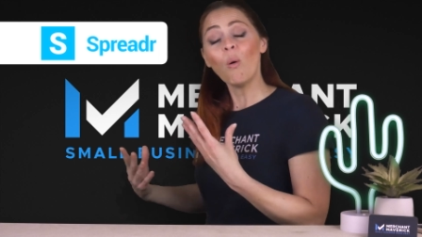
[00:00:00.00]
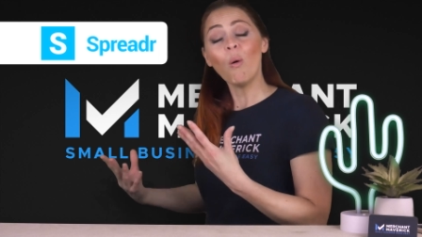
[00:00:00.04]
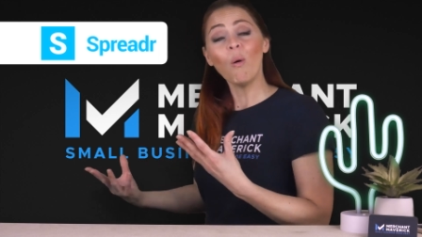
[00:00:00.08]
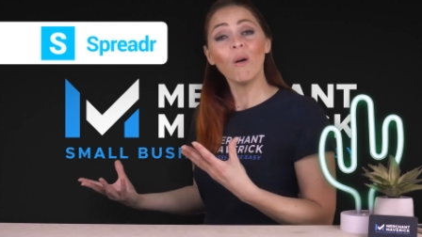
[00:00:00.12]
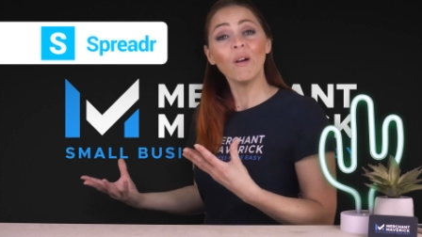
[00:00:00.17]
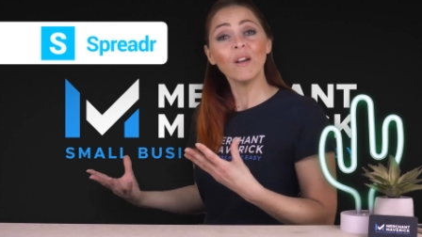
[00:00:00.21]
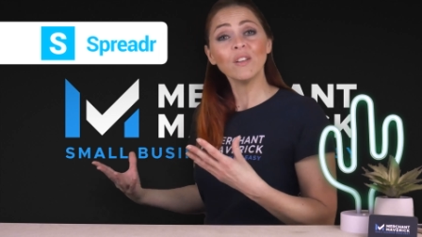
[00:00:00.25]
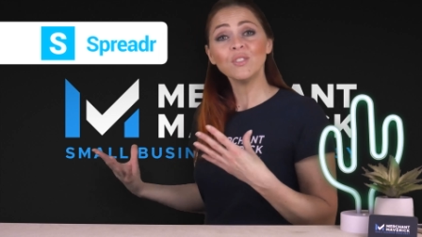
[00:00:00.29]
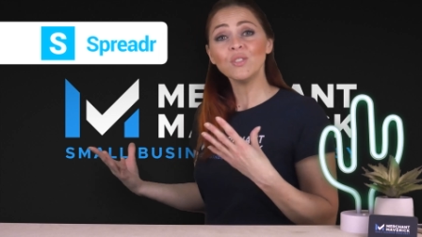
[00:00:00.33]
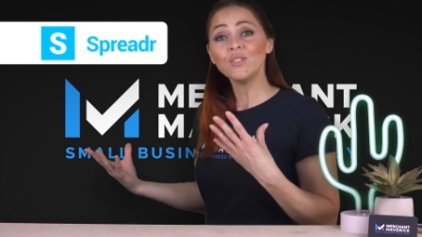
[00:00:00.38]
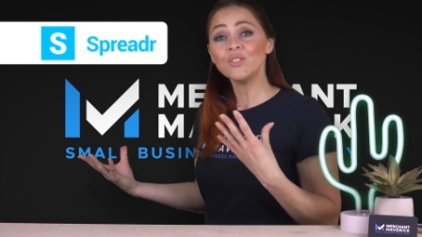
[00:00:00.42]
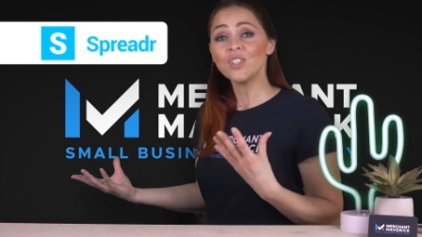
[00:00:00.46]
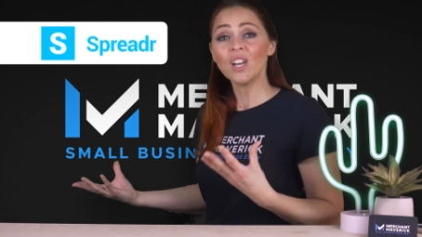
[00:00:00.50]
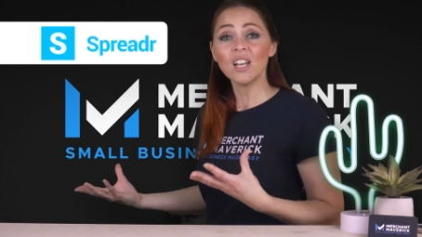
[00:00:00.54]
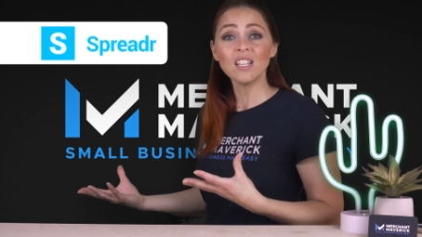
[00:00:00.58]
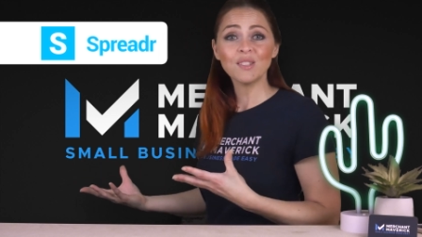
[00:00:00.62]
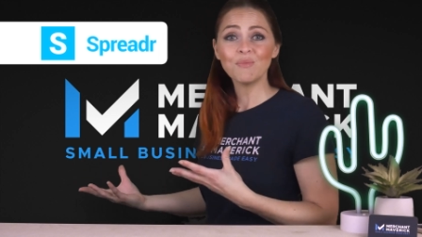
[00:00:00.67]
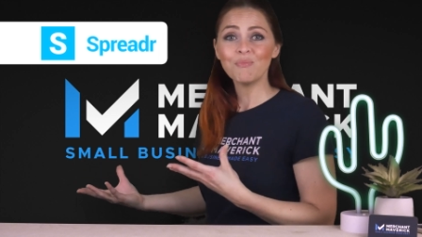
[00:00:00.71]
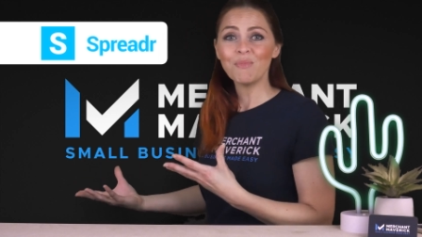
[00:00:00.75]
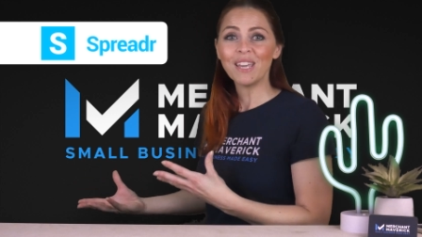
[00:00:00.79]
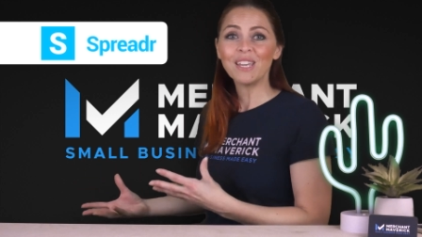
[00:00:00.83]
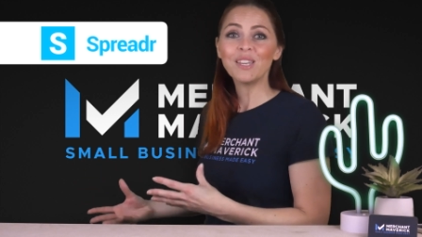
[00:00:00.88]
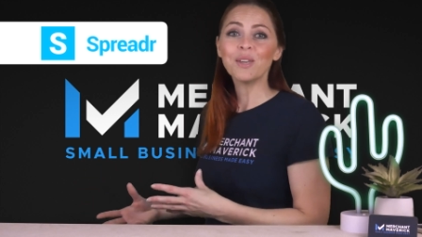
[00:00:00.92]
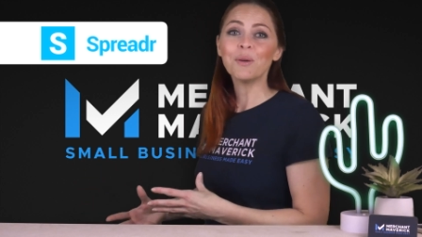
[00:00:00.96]
or to
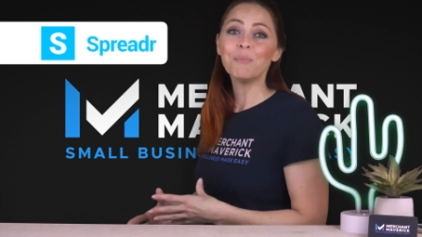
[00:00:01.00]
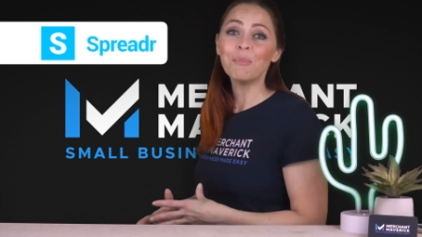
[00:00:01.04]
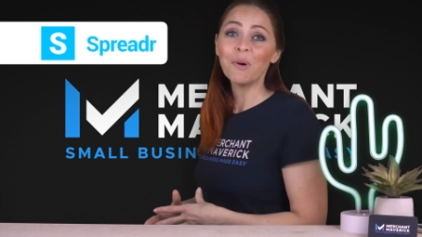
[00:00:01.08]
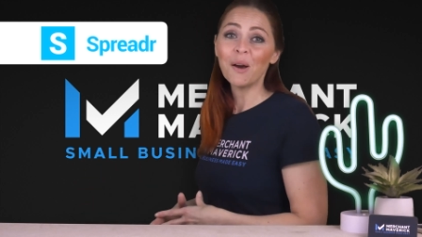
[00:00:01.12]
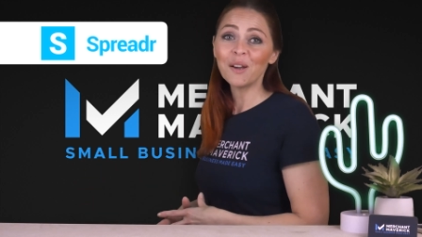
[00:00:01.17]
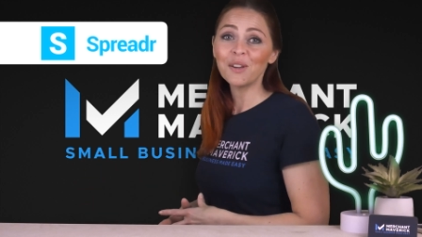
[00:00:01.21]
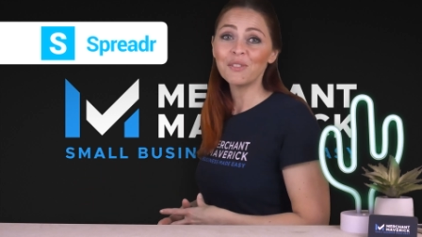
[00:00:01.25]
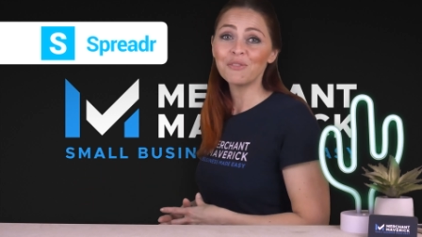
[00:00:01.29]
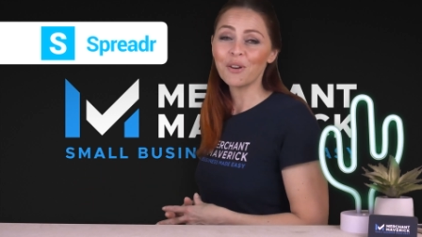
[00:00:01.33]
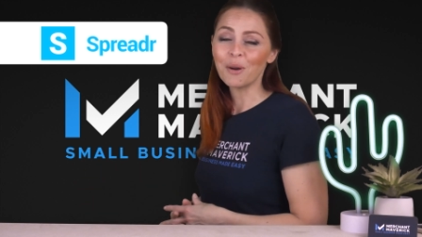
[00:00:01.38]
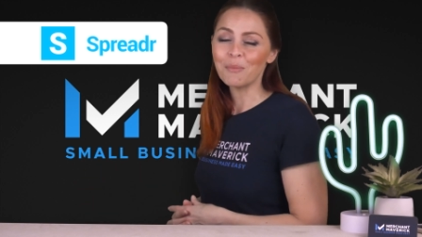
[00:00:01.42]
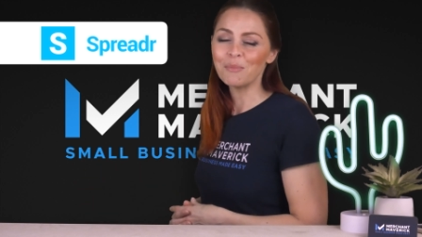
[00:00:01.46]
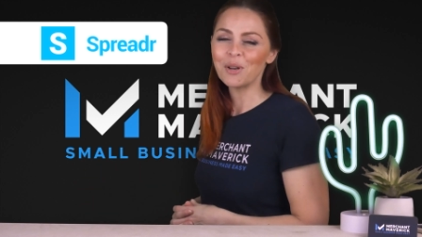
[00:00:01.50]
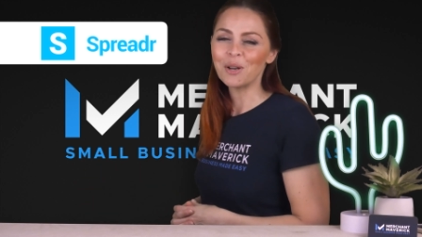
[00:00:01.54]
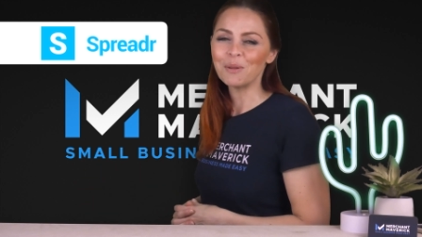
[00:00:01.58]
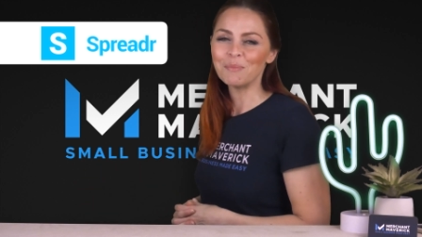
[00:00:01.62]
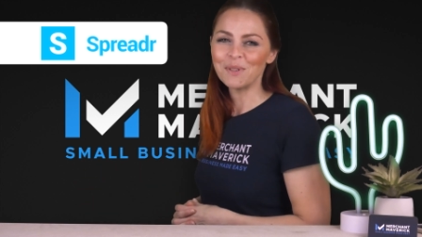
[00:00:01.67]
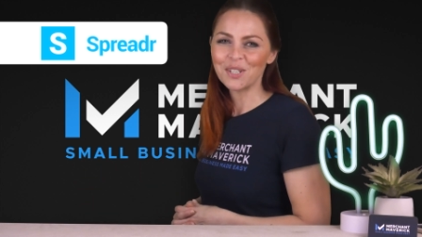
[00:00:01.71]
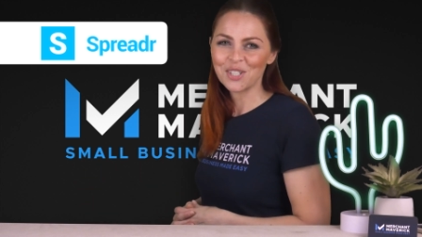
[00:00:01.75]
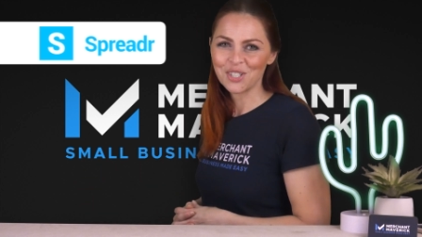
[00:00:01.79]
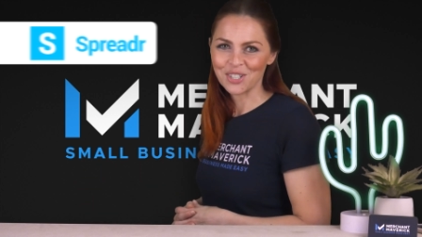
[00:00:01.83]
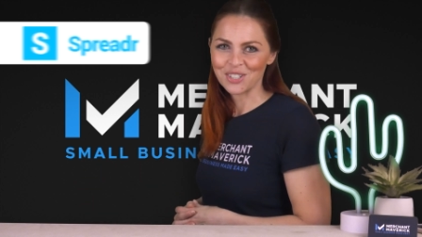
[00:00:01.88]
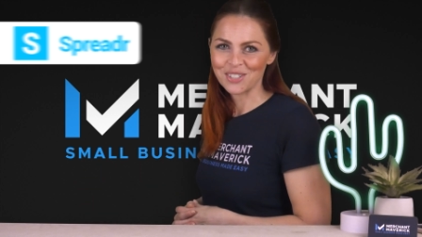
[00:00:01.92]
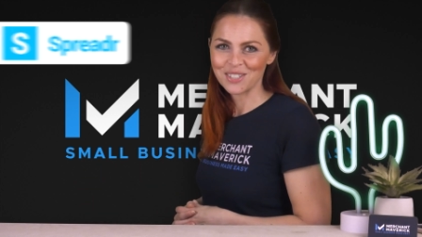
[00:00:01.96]
just make a buck from
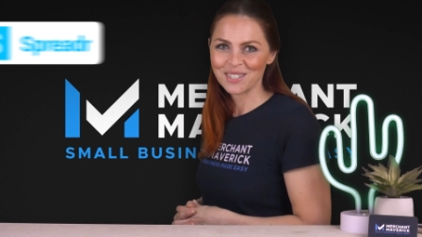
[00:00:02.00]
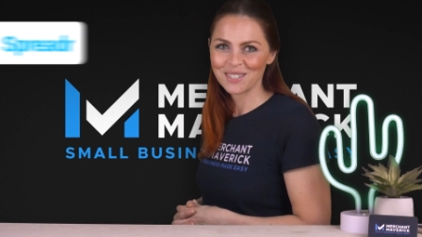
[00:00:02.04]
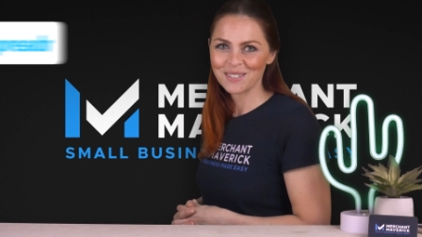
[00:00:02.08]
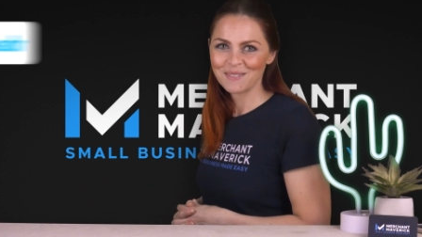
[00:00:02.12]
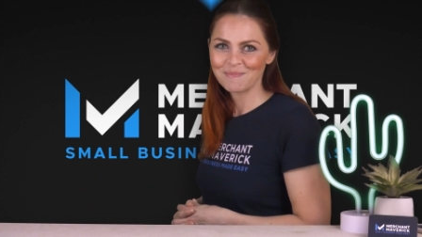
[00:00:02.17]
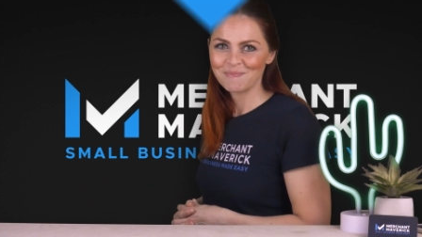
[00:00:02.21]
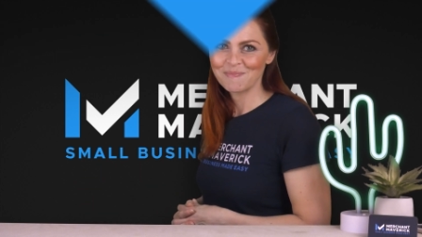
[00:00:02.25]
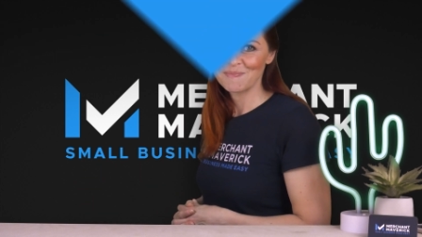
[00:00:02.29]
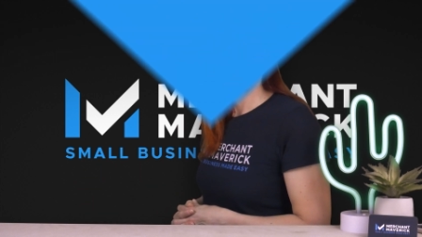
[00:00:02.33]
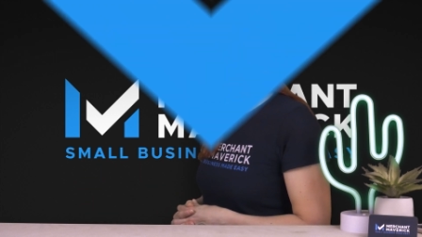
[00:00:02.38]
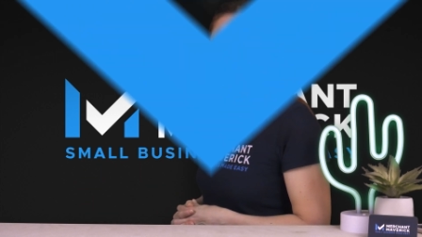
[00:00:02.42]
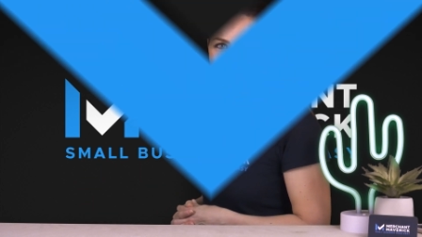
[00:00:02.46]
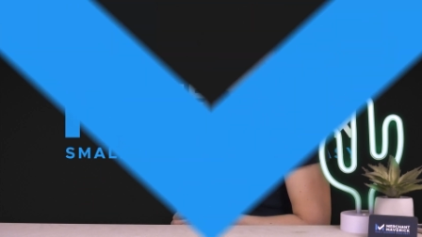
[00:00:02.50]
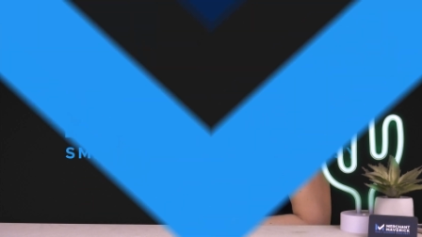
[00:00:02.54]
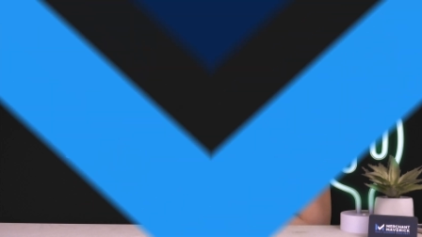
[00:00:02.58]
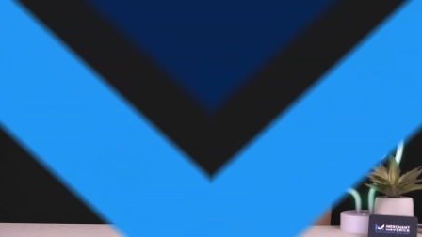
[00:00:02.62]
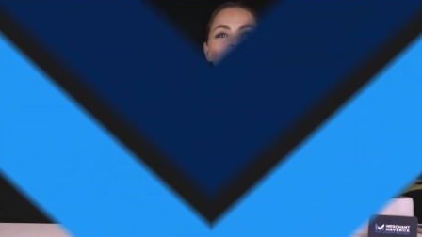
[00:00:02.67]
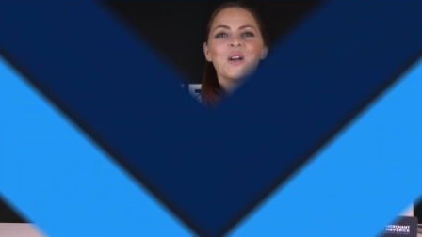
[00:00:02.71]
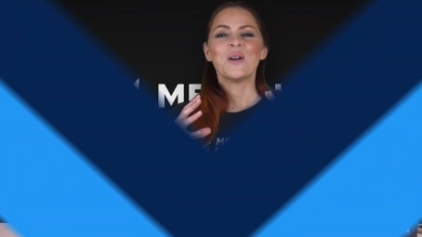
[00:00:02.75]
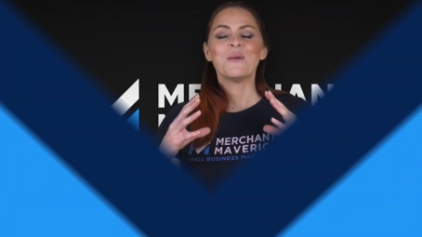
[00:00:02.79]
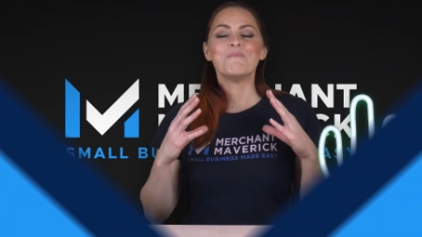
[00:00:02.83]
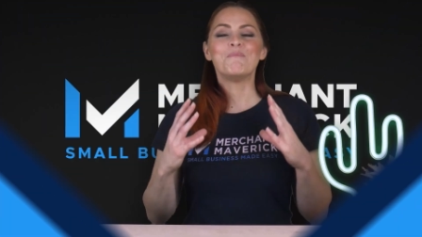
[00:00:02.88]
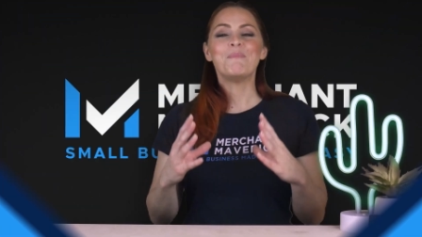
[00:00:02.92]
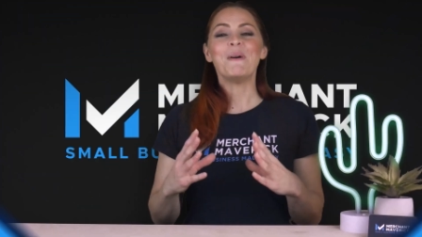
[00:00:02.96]

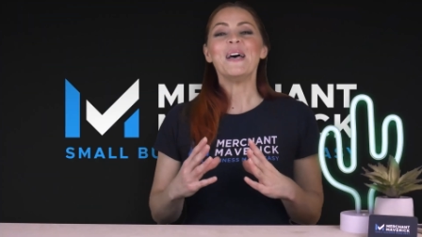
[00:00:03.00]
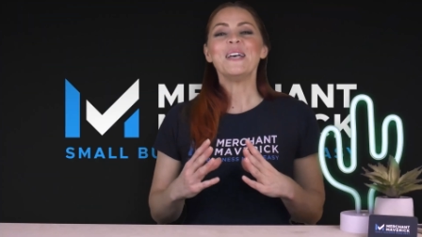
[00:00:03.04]
commissions.